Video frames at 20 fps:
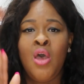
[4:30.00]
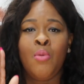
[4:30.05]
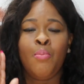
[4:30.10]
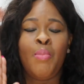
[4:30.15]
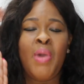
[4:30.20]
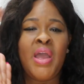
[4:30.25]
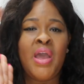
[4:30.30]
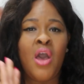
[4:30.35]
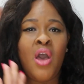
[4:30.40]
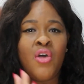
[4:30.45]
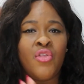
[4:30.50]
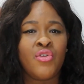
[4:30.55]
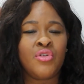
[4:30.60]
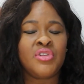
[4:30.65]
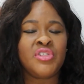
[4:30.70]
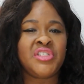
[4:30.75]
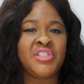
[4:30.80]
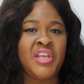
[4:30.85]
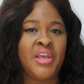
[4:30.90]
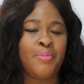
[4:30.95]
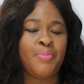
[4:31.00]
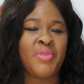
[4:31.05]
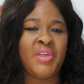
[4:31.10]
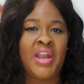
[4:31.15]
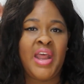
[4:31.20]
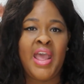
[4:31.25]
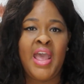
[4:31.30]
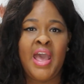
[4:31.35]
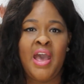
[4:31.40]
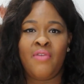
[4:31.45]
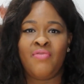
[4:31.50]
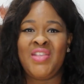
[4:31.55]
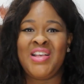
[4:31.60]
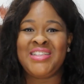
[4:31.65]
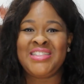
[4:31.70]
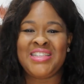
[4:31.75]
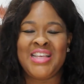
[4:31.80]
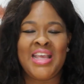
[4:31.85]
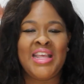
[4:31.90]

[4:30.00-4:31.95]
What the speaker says: My other tip that I have that's